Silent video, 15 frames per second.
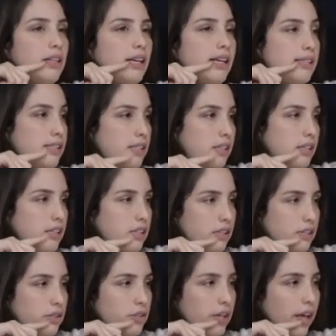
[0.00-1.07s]
last
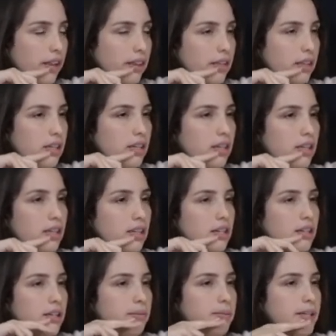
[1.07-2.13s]
year together,
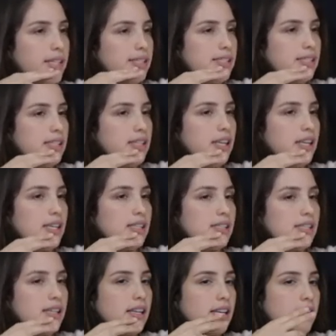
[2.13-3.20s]
but it's still like
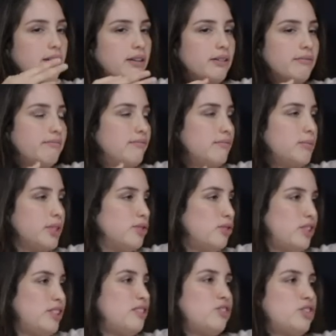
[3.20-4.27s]
it's like we
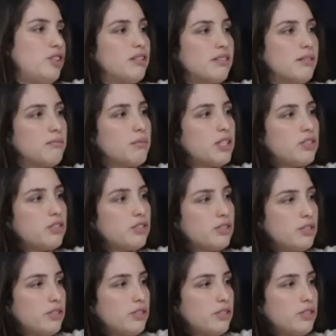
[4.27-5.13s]
don't see each other that much.